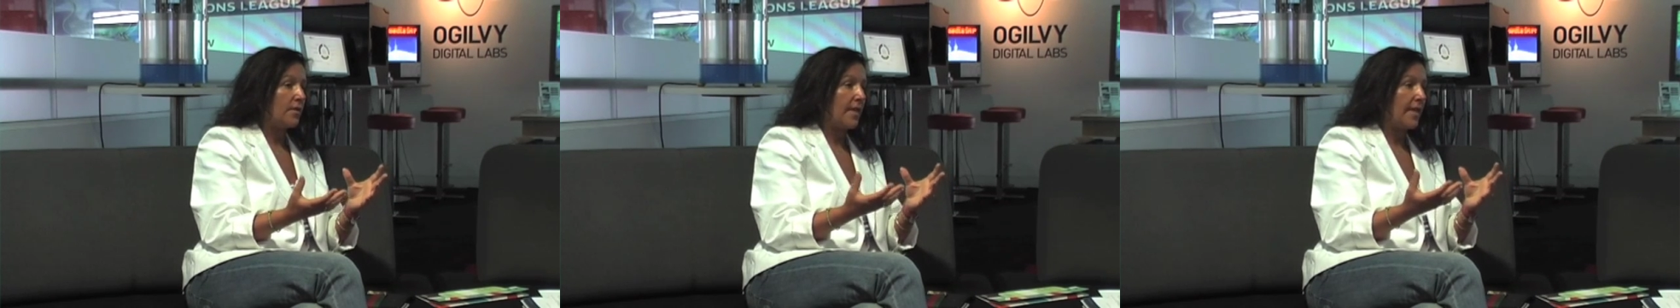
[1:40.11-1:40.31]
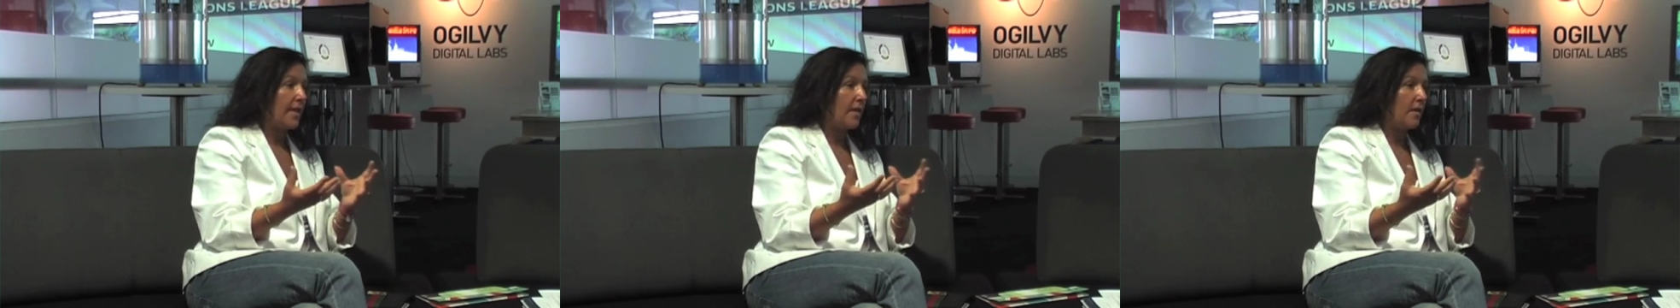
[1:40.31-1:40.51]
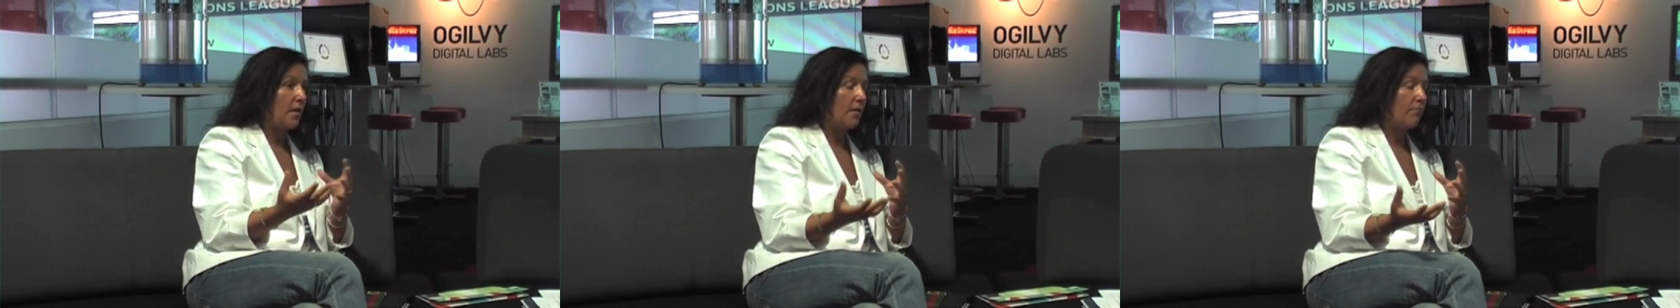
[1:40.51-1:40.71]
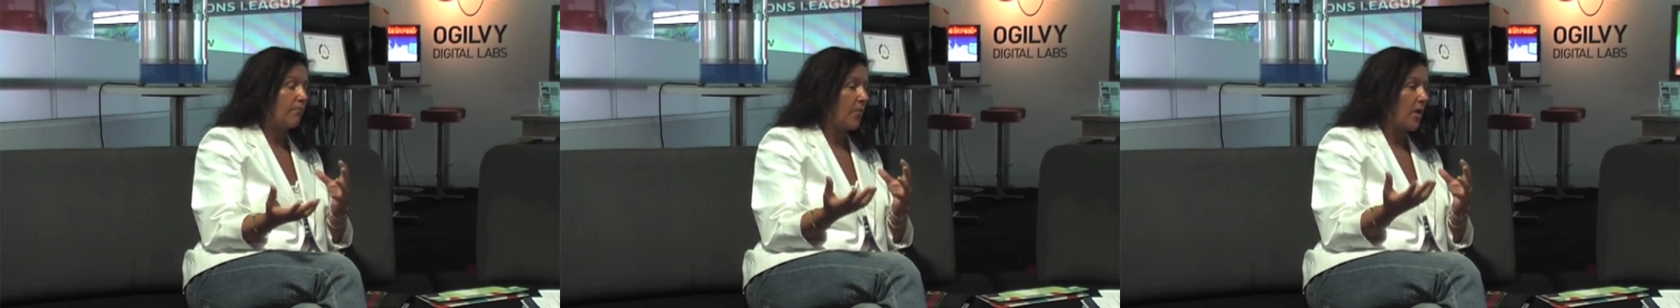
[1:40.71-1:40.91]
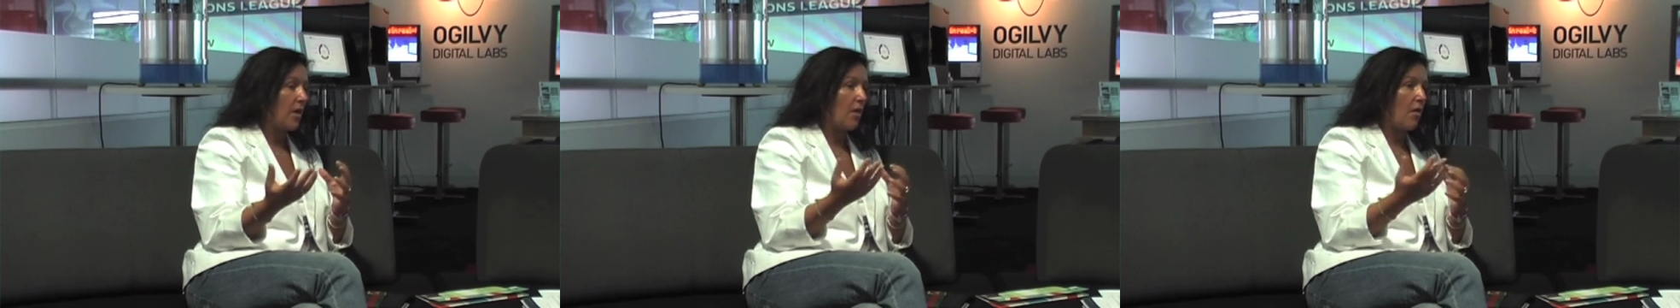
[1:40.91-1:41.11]
say,
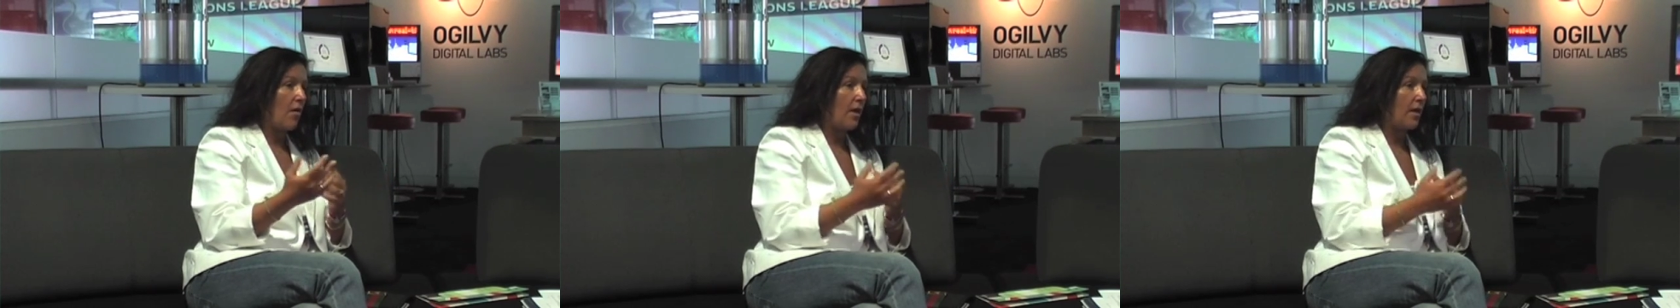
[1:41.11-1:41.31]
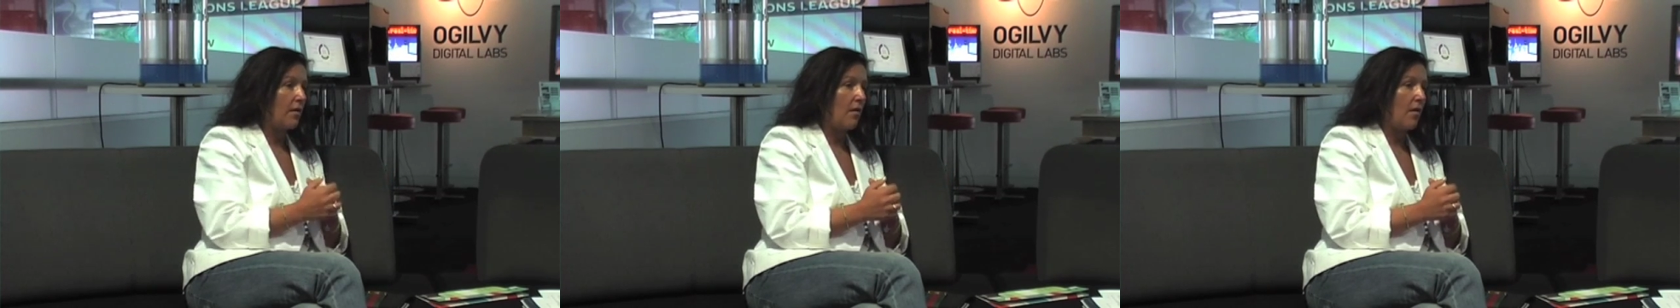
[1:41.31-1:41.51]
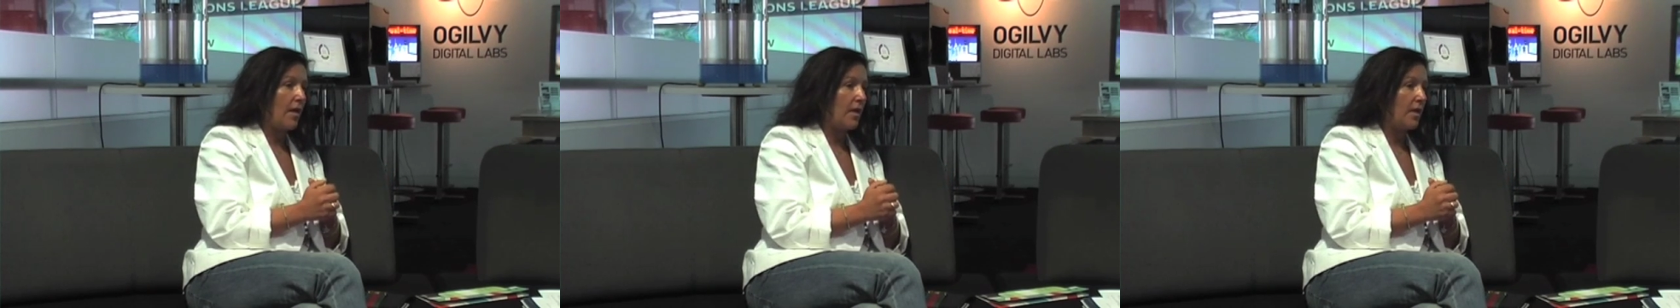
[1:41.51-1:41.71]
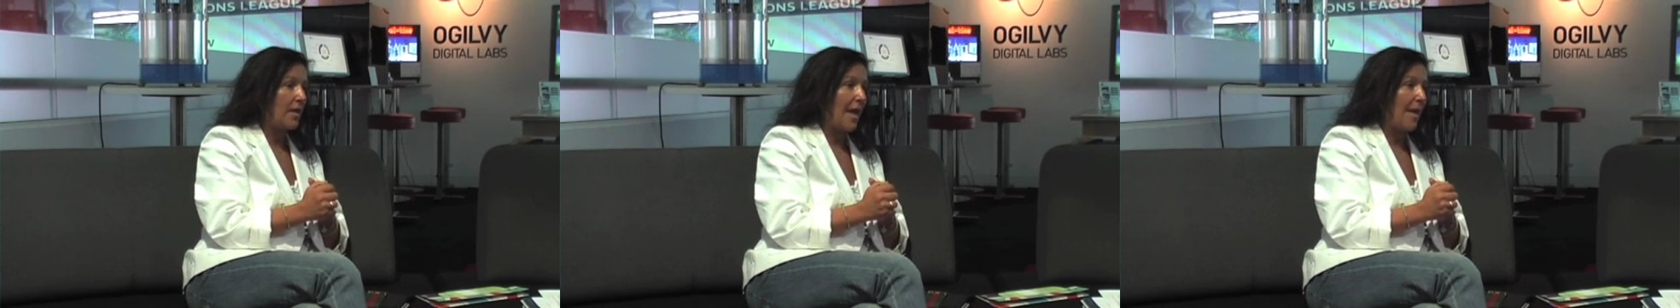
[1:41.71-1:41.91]
a client like